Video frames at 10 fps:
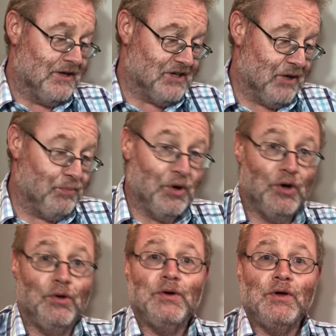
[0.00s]
a
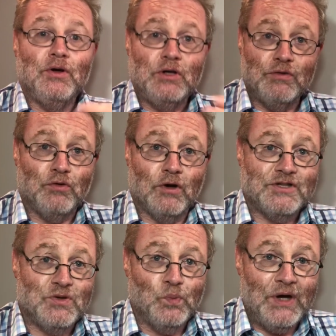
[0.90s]
dipole, you've
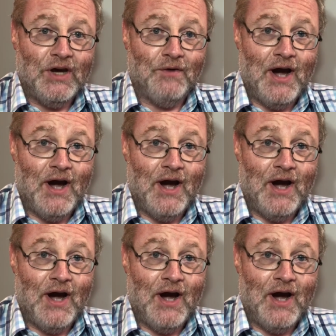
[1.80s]
got some weaker